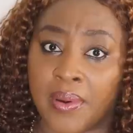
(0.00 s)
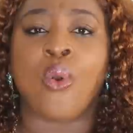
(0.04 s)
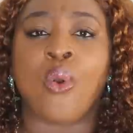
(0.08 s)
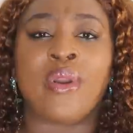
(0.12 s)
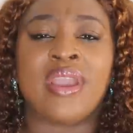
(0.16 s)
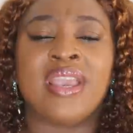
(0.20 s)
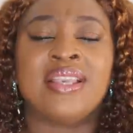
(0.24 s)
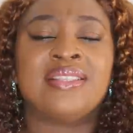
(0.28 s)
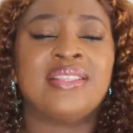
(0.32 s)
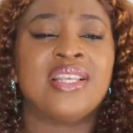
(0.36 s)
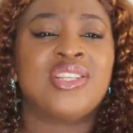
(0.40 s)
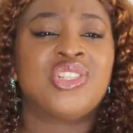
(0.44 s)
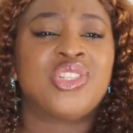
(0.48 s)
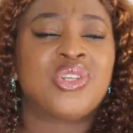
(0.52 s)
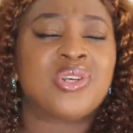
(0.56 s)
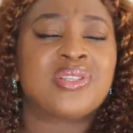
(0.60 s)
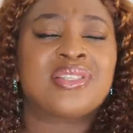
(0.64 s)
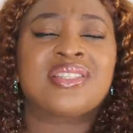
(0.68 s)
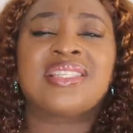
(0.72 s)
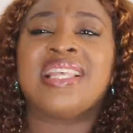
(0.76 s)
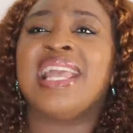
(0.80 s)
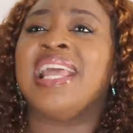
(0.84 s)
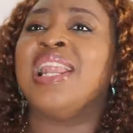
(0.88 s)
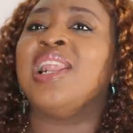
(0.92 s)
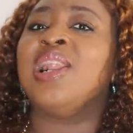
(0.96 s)
Or is it
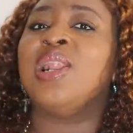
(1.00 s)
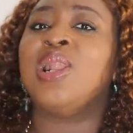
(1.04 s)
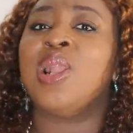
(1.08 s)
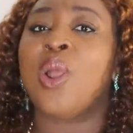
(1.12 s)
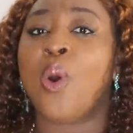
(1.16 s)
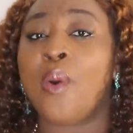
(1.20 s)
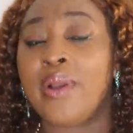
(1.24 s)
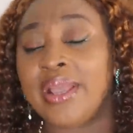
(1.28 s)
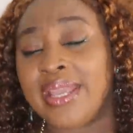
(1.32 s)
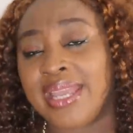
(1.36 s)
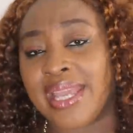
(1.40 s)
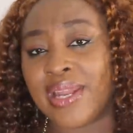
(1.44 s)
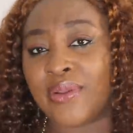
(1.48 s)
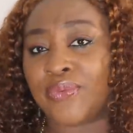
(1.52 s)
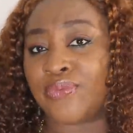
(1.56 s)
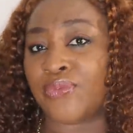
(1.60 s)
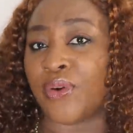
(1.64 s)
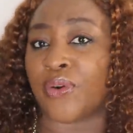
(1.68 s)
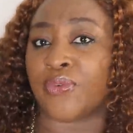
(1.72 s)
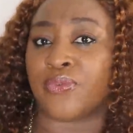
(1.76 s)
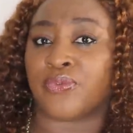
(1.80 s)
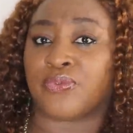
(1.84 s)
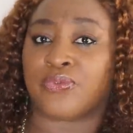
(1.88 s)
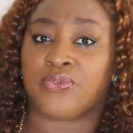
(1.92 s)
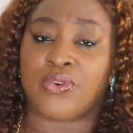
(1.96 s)
just a longing
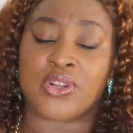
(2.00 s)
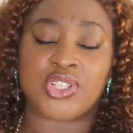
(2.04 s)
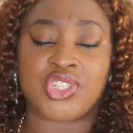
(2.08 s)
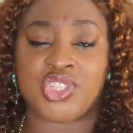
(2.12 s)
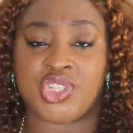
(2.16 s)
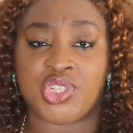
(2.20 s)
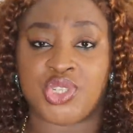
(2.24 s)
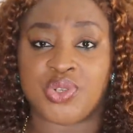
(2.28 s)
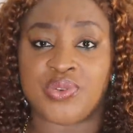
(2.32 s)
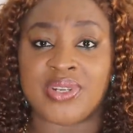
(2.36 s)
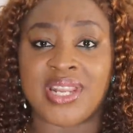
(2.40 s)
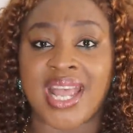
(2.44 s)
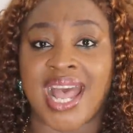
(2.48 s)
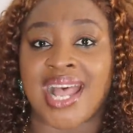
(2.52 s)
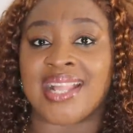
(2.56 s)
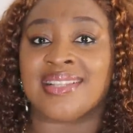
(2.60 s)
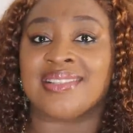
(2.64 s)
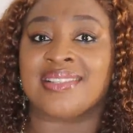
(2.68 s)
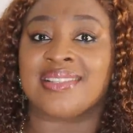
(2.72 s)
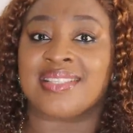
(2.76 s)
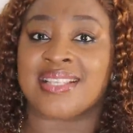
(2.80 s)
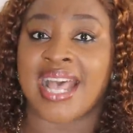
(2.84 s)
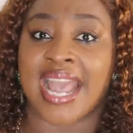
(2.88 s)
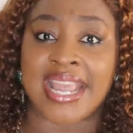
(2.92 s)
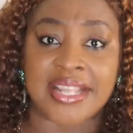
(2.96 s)
for fortune and
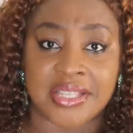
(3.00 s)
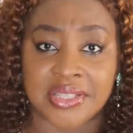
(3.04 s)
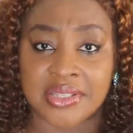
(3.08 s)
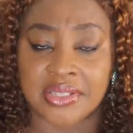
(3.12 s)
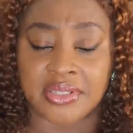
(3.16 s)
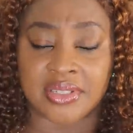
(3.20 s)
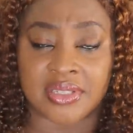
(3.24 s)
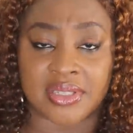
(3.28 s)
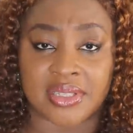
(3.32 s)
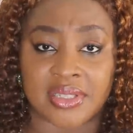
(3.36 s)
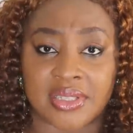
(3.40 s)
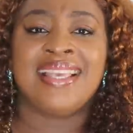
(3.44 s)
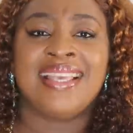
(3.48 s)
title?